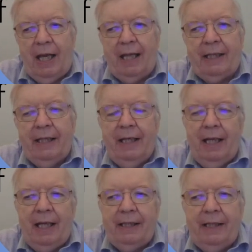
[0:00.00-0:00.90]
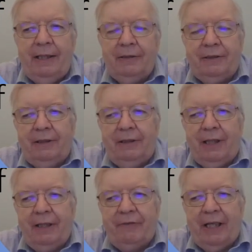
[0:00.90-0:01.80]
And then there's
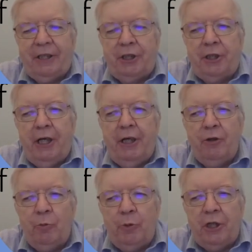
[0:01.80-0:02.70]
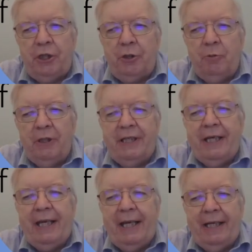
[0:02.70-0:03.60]
kind of that shared wish to
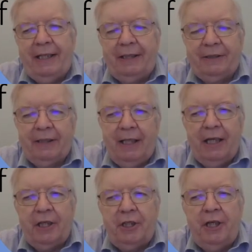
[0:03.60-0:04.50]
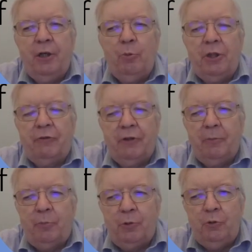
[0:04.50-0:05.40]
attain things, a shared wish for
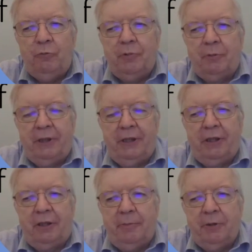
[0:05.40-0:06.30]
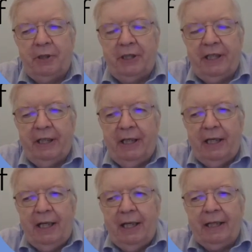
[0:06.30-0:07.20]
improvement within the community.
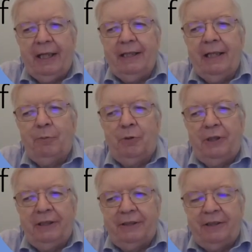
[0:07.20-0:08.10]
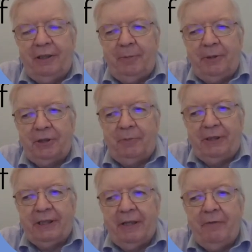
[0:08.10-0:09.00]
Again, that won't necessarily be
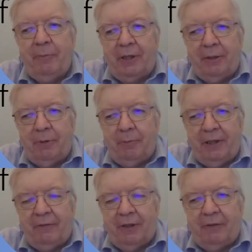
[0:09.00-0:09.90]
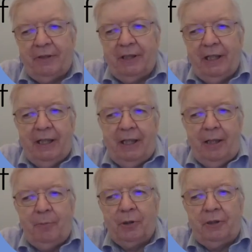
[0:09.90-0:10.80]
something that everybody will be involved in,
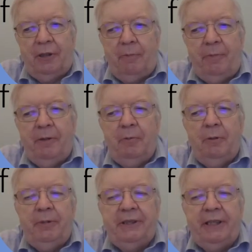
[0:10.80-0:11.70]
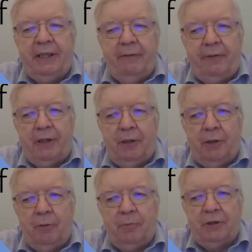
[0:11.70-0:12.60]
but there will be significant
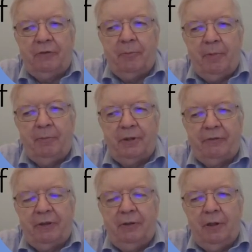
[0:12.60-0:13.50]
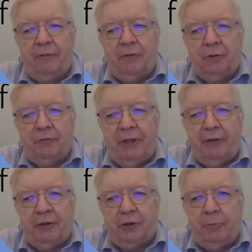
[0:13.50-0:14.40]
numbers of the members of those
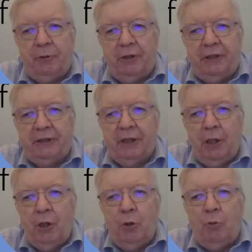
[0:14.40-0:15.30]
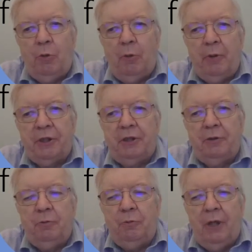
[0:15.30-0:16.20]
various communities who will wish
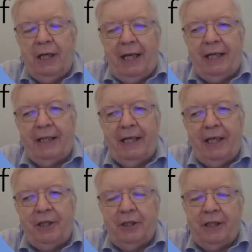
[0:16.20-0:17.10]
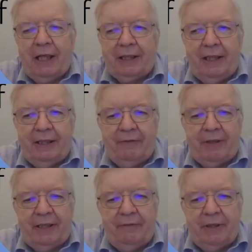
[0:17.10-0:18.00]
to engage in that kind of
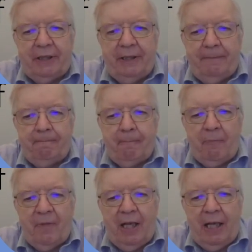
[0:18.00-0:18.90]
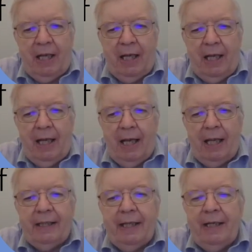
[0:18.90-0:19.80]
activity.
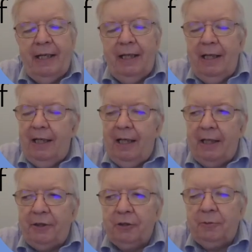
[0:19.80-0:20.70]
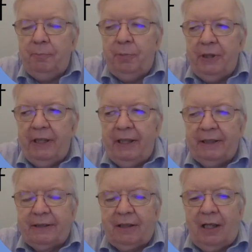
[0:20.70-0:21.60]
And then I just put in
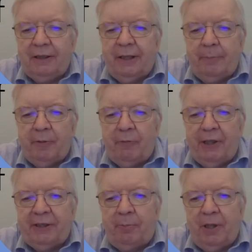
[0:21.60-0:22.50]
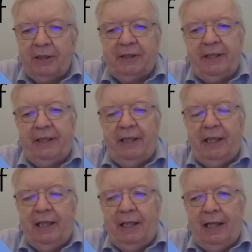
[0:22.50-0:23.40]
this concept of reciprocity
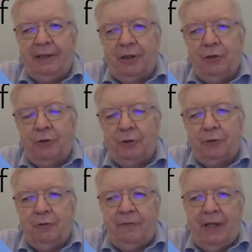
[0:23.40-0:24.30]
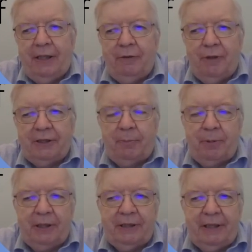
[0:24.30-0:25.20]
as an understood value.
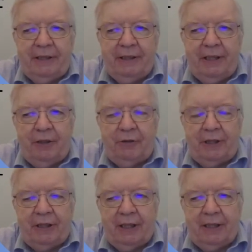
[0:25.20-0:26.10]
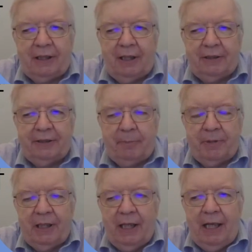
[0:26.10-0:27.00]
Reciprocity is an interesting kind of
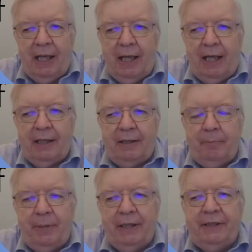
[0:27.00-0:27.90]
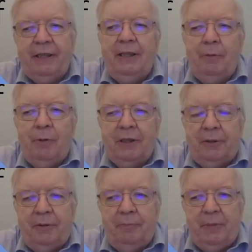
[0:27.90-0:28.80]
concept. And basically, what
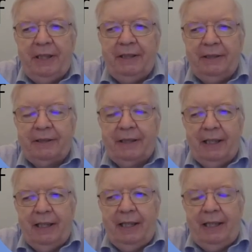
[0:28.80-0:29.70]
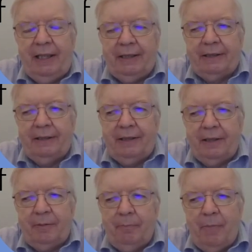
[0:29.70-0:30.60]
it means is
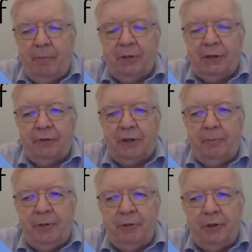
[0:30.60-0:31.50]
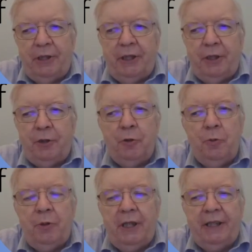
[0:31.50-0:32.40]
that members of a community
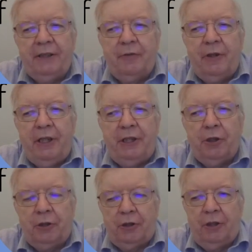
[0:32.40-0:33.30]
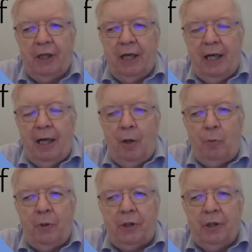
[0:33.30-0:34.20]
do things for each other
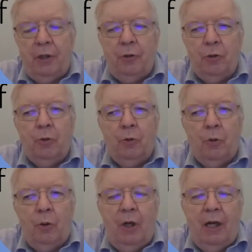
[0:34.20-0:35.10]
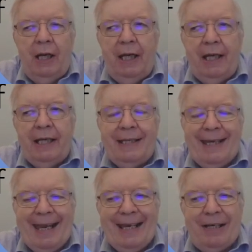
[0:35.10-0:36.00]
with no
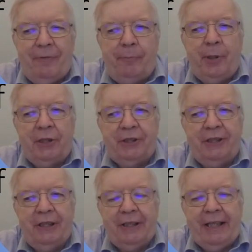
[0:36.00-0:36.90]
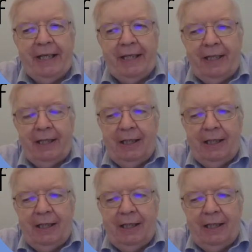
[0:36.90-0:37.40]
intent of personal gain.